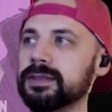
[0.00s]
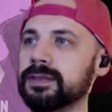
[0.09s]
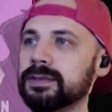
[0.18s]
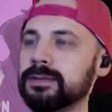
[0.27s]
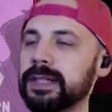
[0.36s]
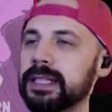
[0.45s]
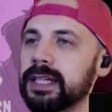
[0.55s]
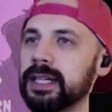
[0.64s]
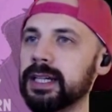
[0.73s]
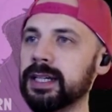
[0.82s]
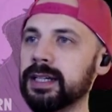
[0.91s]
We
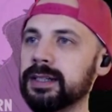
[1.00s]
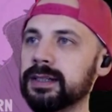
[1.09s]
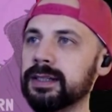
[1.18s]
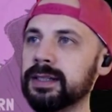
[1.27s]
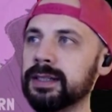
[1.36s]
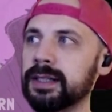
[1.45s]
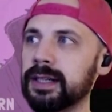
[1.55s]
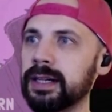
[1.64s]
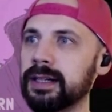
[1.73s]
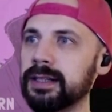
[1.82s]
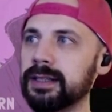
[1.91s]
can...
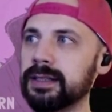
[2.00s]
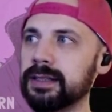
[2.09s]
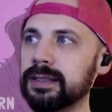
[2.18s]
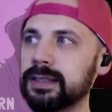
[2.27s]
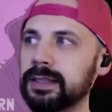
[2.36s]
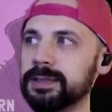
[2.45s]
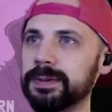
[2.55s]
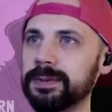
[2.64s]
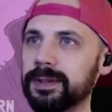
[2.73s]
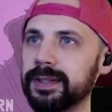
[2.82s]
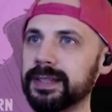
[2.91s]
Let's
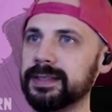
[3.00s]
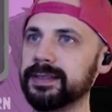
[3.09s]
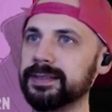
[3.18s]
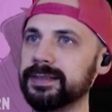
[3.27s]
reroll this.